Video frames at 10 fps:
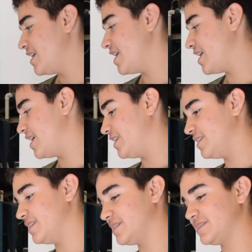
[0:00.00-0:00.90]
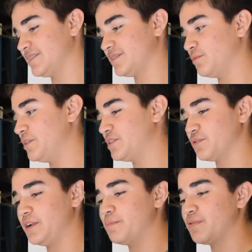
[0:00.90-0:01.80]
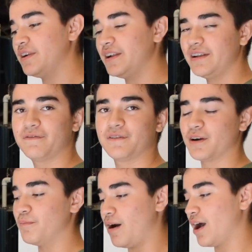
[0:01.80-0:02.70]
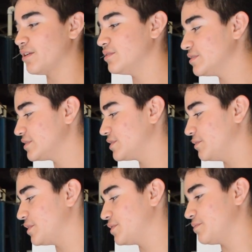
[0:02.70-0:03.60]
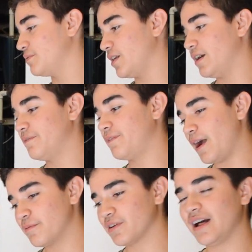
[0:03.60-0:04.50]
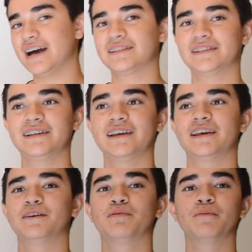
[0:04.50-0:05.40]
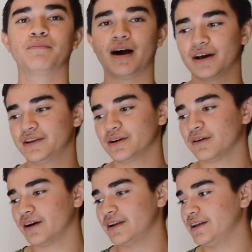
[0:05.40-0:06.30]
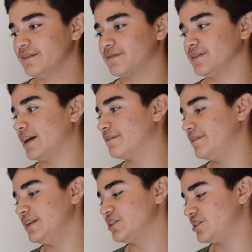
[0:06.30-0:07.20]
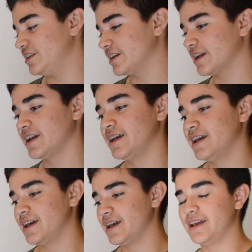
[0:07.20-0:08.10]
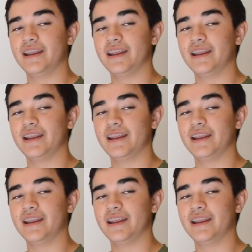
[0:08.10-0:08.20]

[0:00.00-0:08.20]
And this is, we 3D printed it for a model, so we fiberglass it and then put Bondo on it for like finishing, and